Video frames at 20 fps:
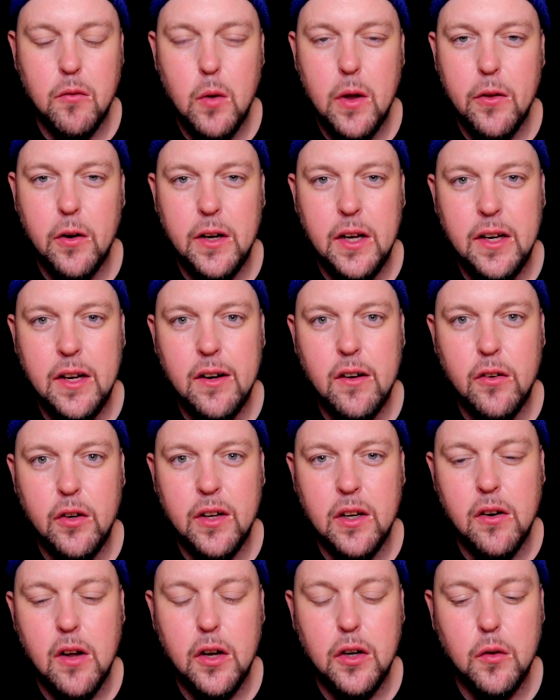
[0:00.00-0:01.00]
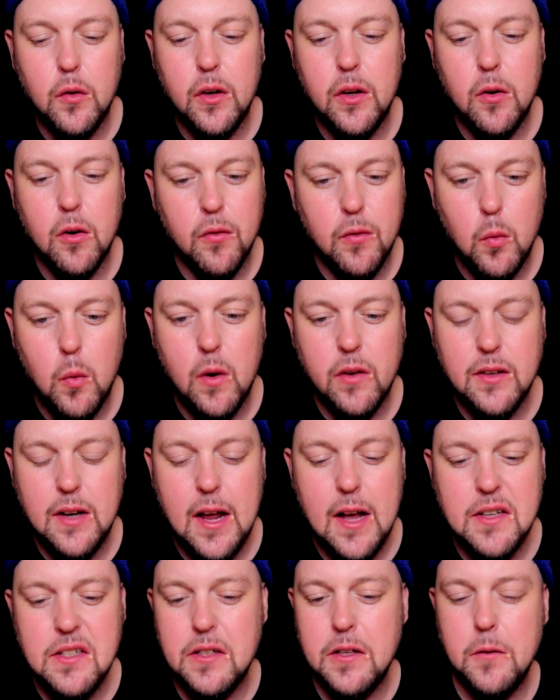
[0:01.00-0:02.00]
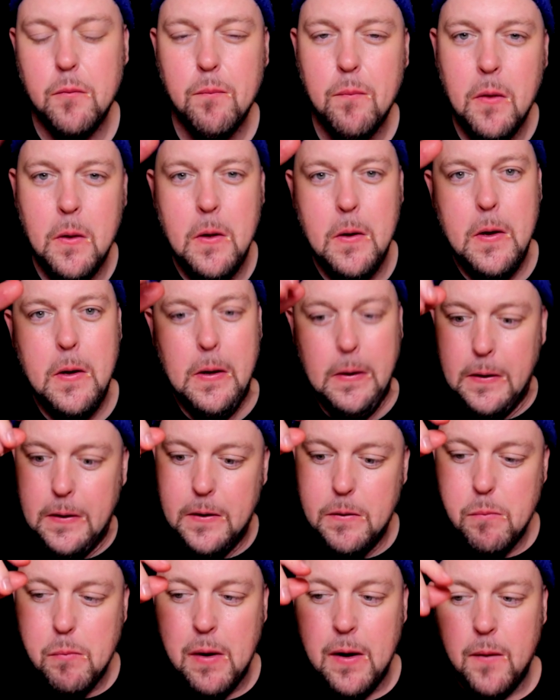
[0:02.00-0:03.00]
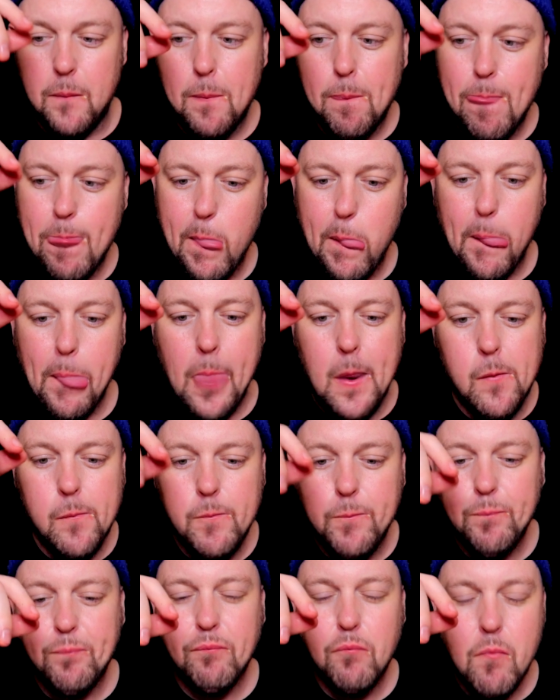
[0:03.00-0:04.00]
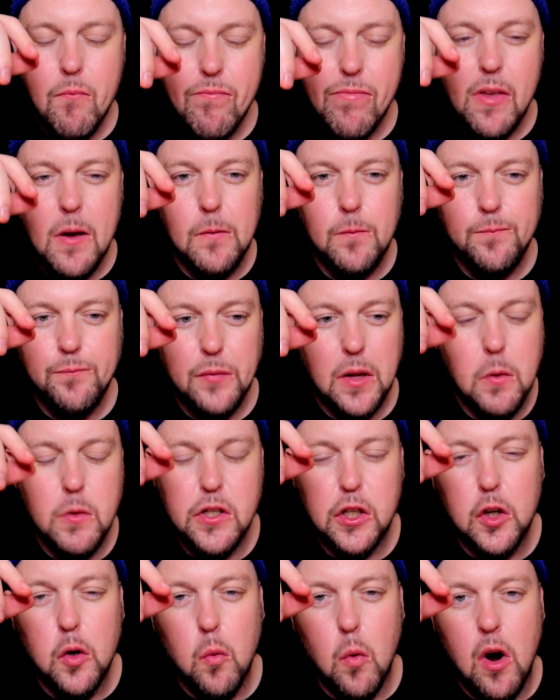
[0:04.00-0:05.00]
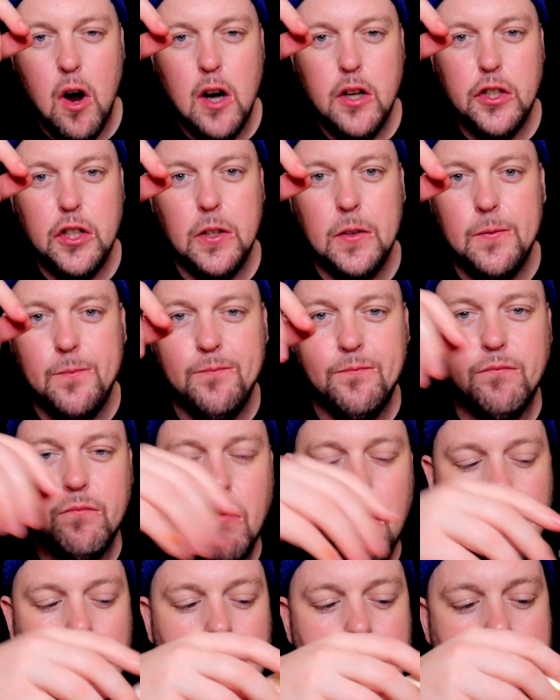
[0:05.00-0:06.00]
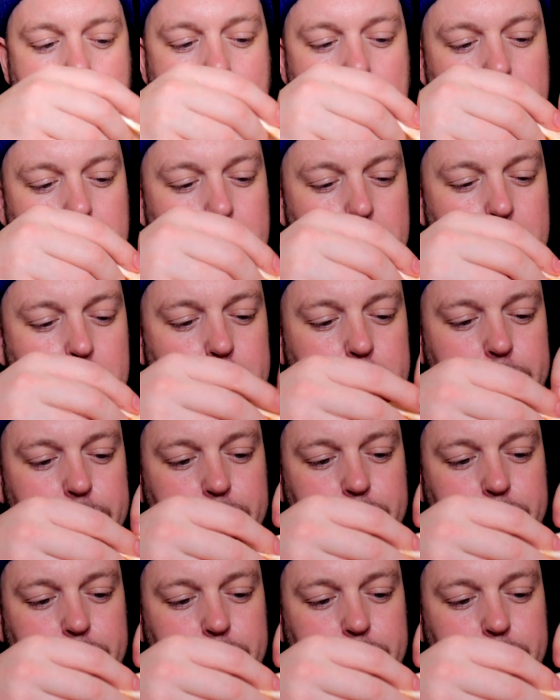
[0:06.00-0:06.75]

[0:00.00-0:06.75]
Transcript: of whether he did or did not do it or if it was an accident. But it was a good watch, and uh,